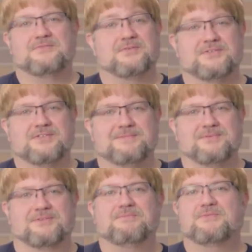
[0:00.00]
For
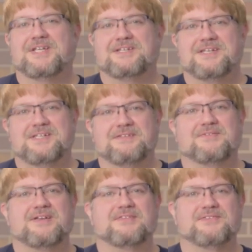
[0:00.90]
example, we can
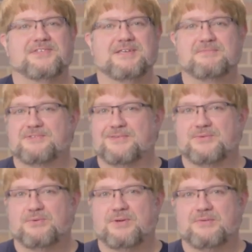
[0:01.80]
identify the same
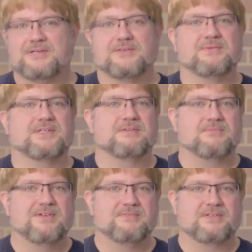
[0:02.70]
slow query as we did
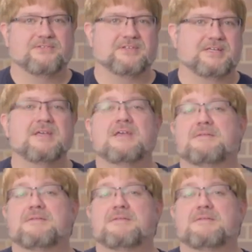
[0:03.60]
previously